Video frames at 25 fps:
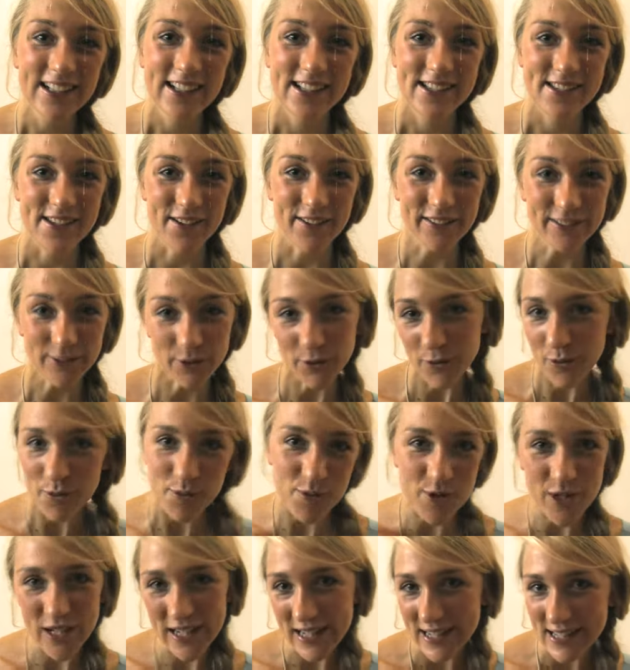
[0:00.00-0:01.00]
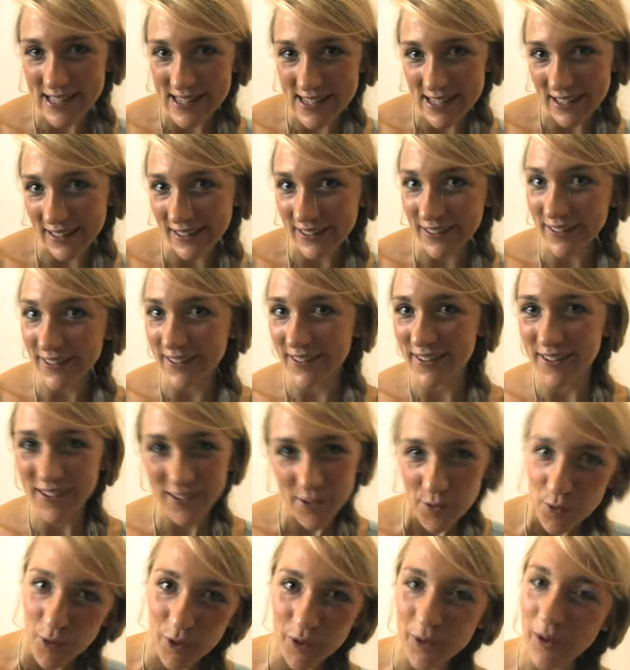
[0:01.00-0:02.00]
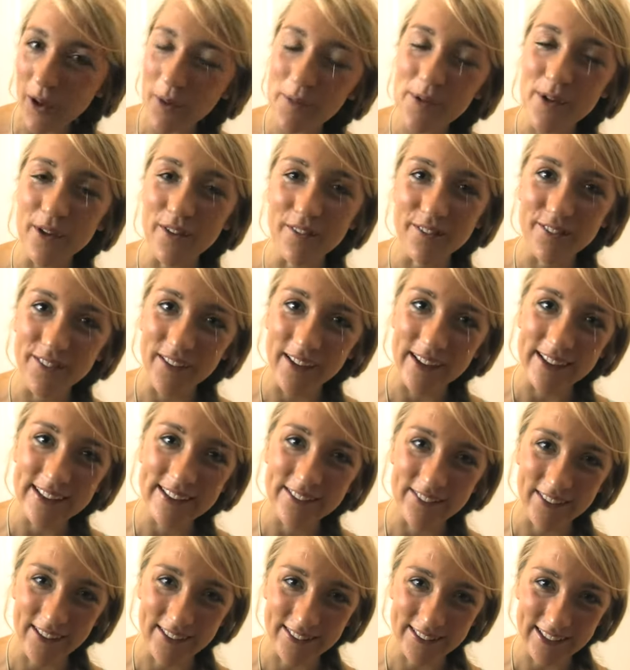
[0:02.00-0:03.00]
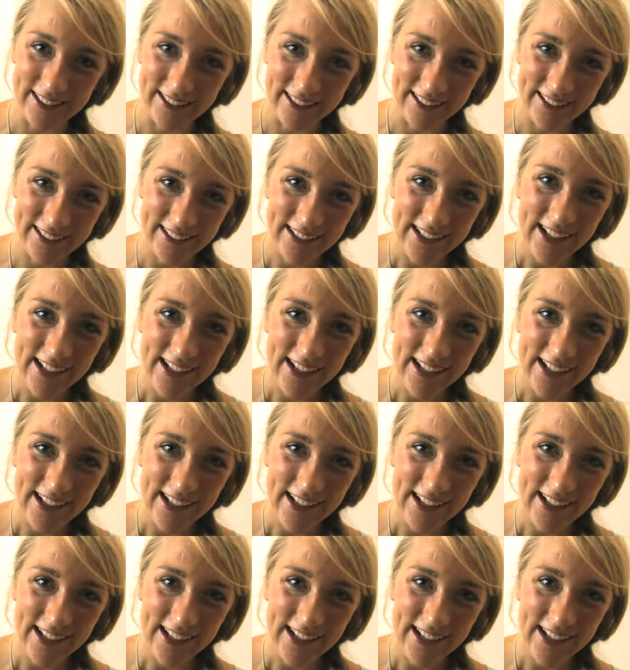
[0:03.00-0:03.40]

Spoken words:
so it's all from trees that you could wander up to and find around here.